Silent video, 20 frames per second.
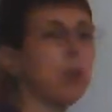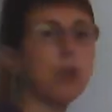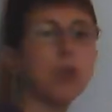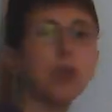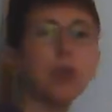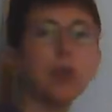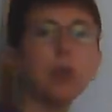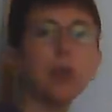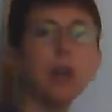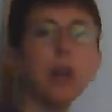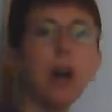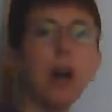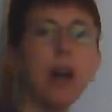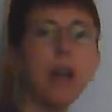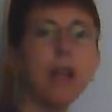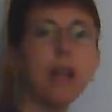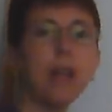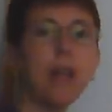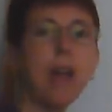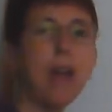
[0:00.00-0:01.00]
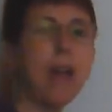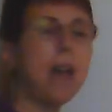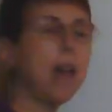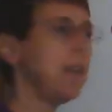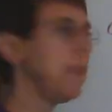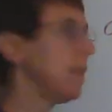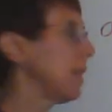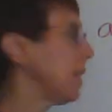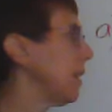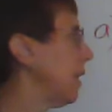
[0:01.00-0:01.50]
So 9
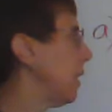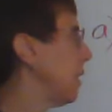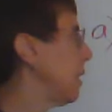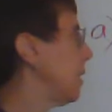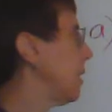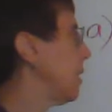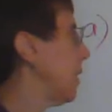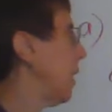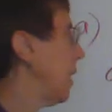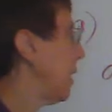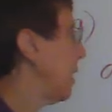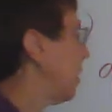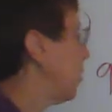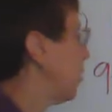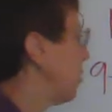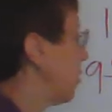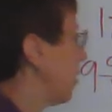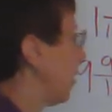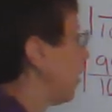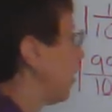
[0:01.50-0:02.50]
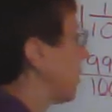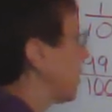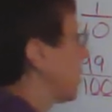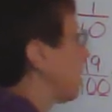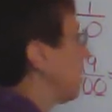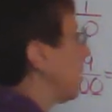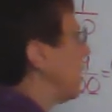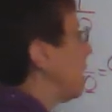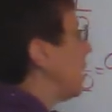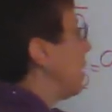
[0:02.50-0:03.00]
and 99 hundredths.
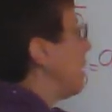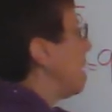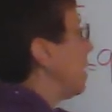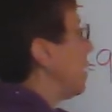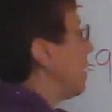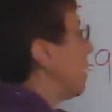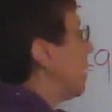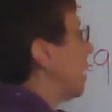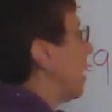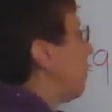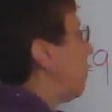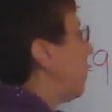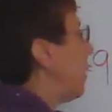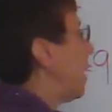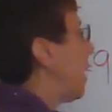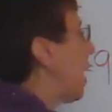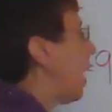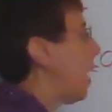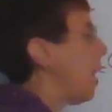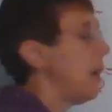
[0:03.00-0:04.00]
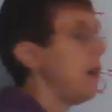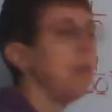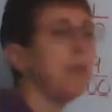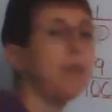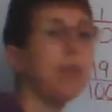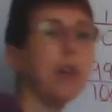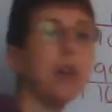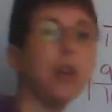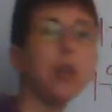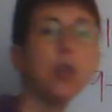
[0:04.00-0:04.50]
Then we
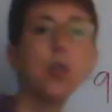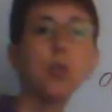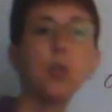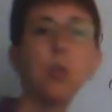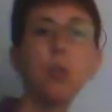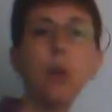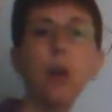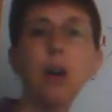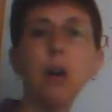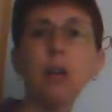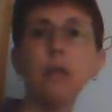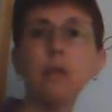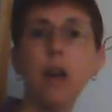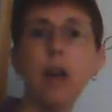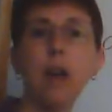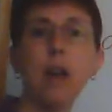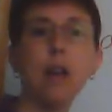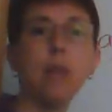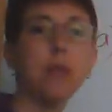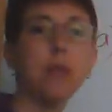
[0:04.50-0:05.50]
have 12 and